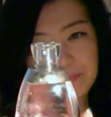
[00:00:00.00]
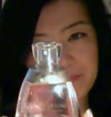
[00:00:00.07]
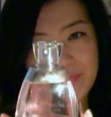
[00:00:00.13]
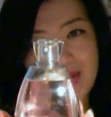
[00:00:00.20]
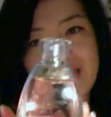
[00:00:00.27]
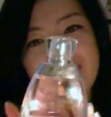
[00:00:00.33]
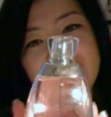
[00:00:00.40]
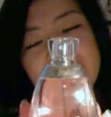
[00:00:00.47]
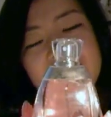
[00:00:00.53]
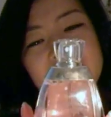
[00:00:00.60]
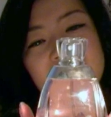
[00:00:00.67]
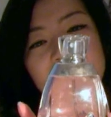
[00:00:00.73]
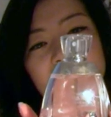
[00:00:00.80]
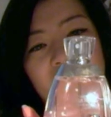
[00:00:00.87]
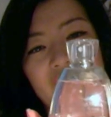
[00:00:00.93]
but I
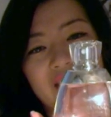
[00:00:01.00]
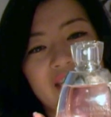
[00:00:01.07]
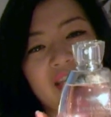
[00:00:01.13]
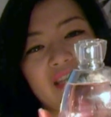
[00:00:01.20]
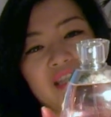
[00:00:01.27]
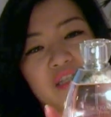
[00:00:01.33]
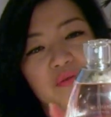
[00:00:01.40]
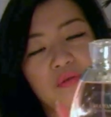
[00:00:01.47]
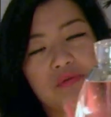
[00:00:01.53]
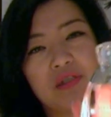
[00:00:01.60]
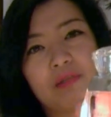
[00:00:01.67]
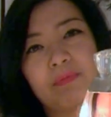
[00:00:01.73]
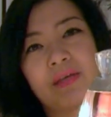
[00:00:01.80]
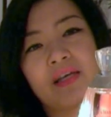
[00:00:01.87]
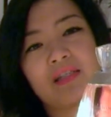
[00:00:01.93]
decided not to get this one
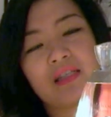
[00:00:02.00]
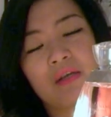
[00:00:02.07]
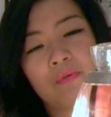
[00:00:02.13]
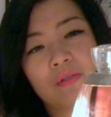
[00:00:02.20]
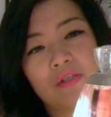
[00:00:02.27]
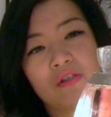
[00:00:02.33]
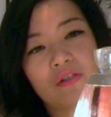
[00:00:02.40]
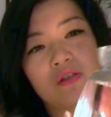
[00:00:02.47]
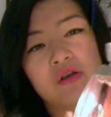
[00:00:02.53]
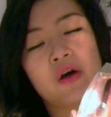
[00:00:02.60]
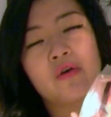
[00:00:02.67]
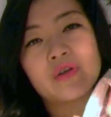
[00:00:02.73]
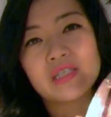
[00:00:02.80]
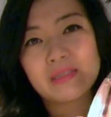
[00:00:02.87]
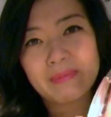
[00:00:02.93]
just because it was
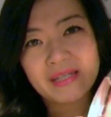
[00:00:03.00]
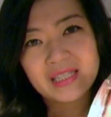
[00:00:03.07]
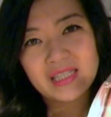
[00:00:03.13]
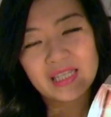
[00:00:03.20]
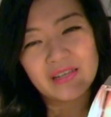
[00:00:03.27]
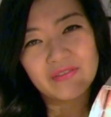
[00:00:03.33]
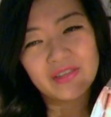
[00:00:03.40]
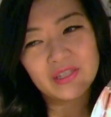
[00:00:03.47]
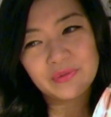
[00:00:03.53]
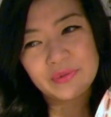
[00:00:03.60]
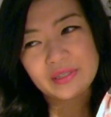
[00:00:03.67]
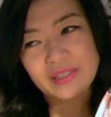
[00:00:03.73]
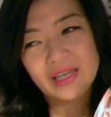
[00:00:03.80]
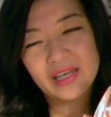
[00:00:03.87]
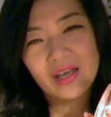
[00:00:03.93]
so expensive. This
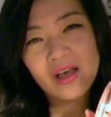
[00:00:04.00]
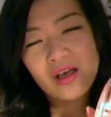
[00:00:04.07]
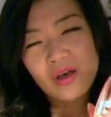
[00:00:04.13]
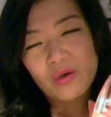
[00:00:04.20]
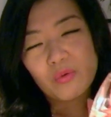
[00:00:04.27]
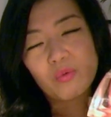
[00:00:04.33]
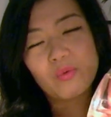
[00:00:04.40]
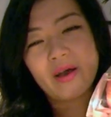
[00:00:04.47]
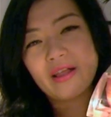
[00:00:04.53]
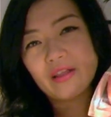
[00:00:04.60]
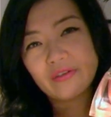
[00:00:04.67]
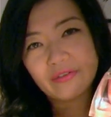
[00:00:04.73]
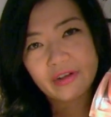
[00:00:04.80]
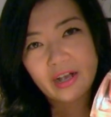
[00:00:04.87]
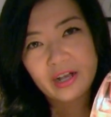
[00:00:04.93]
was like well
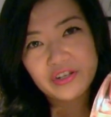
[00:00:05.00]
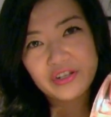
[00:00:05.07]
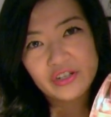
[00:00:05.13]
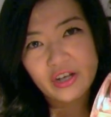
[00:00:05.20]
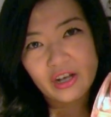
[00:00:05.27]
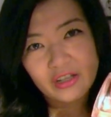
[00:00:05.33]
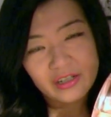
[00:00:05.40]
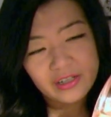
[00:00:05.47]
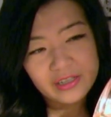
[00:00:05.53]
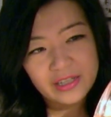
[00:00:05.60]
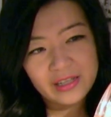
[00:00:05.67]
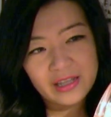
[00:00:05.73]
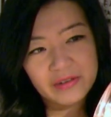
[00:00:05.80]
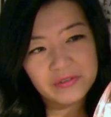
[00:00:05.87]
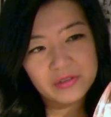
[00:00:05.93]
over $100,
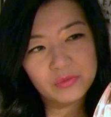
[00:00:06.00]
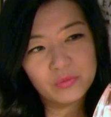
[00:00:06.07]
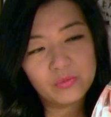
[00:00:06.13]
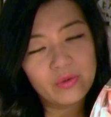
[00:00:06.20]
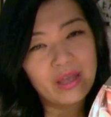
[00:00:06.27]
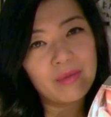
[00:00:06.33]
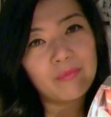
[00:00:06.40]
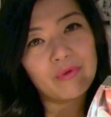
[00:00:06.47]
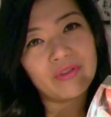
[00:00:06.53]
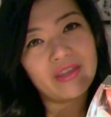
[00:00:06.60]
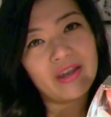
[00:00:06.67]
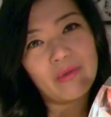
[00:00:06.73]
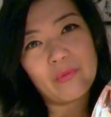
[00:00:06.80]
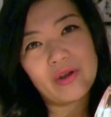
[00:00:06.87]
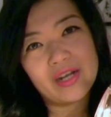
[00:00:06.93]
and that was way more
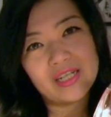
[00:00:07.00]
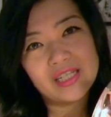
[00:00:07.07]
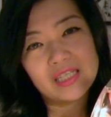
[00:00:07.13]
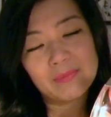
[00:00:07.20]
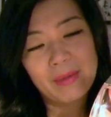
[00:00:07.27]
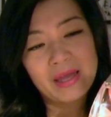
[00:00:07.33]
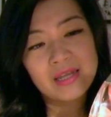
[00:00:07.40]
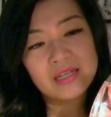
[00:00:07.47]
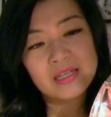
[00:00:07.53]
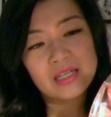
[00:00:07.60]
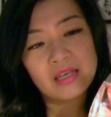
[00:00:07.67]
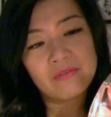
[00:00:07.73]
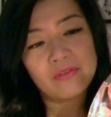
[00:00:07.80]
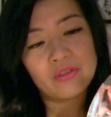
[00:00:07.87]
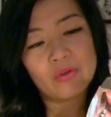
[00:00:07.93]
than I wanted to spend,
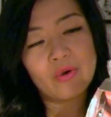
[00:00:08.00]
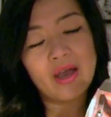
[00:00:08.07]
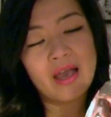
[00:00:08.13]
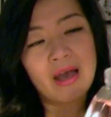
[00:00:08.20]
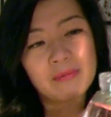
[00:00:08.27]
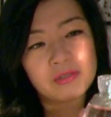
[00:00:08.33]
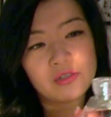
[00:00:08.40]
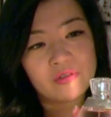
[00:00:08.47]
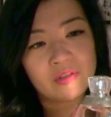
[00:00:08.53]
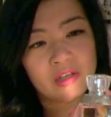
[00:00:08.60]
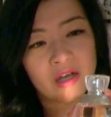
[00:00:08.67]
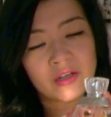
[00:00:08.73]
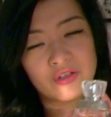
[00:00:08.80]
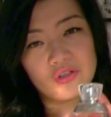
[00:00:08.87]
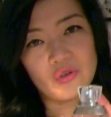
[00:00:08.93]
even though I
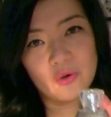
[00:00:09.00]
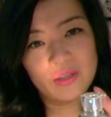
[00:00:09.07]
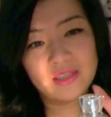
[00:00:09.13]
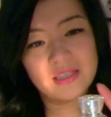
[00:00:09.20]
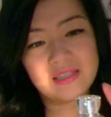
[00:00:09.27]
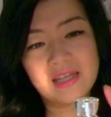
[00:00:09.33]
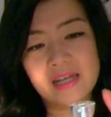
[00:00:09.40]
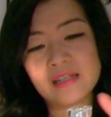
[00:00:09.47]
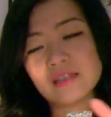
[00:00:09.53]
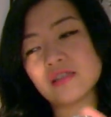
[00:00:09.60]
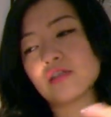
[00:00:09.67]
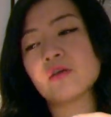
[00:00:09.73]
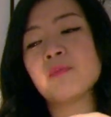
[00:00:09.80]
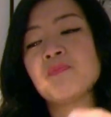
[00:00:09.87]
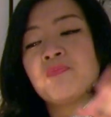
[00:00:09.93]
absolutely adored the scent.
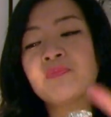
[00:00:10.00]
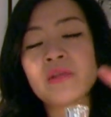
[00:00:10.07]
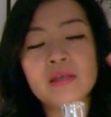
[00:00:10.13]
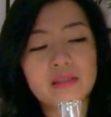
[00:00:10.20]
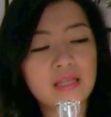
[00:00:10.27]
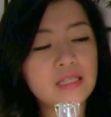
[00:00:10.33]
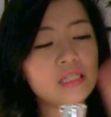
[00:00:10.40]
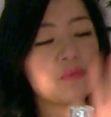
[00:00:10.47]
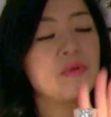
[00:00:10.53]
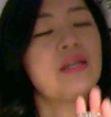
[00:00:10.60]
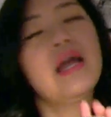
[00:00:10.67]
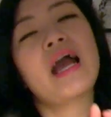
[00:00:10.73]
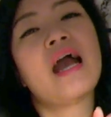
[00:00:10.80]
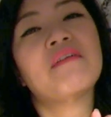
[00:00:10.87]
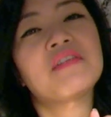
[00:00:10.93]
So this one,
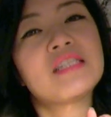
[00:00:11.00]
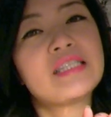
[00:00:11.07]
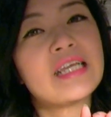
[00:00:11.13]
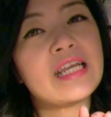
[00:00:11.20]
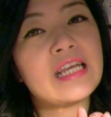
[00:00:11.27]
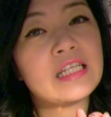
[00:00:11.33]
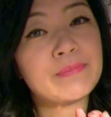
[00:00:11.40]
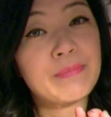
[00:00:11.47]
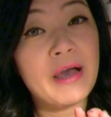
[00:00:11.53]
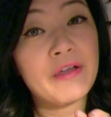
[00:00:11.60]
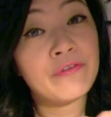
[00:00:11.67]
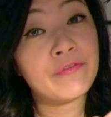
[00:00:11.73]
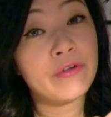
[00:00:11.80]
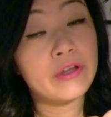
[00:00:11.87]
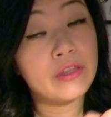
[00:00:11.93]
I have to say, is
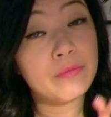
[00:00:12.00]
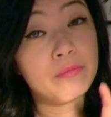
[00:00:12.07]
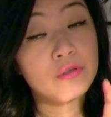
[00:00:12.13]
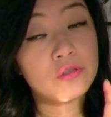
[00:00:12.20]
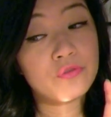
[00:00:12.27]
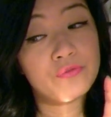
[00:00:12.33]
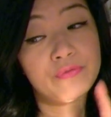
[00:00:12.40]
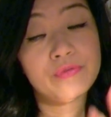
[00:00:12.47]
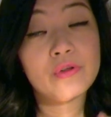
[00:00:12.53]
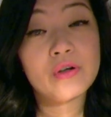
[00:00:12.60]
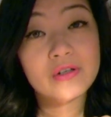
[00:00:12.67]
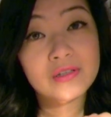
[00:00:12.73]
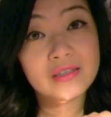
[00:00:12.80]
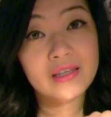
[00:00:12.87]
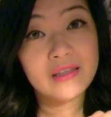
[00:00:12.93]
by far the most
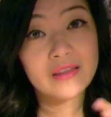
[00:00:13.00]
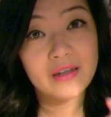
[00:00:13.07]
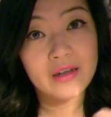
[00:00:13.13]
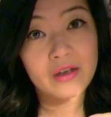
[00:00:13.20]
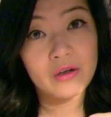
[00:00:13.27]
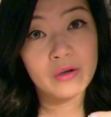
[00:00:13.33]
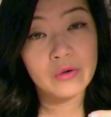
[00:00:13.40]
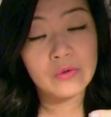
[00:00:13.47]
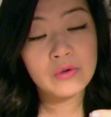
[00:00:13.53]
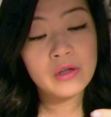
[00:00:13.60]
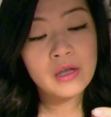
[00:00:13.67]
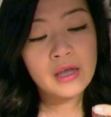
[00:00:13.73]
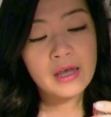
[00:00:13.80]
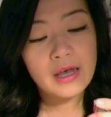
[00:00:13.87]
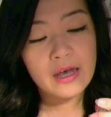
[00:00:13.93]
floral scent that I own.
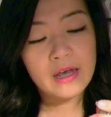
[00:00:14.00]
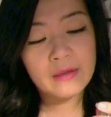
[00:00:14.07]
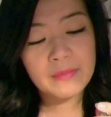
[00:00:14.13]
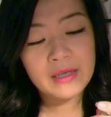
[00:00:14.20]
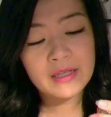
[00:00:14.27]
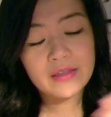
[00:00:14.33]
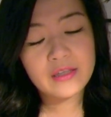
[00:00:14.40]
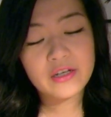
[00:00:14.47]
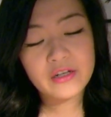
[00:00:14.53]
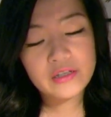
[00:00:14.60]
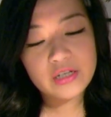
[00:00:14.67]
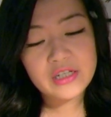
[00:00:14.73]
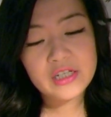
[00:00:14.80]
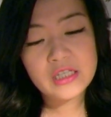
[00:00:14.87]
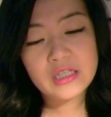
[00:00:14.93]
It
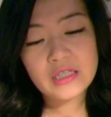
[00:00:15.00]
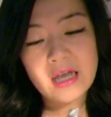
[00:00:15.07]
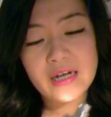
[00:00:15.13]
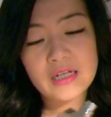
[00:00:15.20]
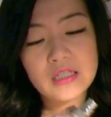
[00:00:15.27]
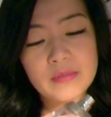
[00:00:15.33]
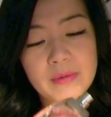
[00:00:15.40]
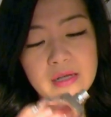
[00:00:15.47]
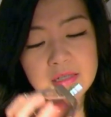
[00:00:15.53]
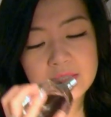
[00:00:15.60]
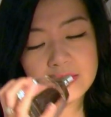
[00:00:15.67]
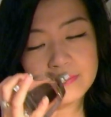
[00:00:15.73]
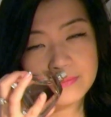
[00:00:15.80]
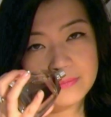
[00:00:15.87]
literally just kind of smells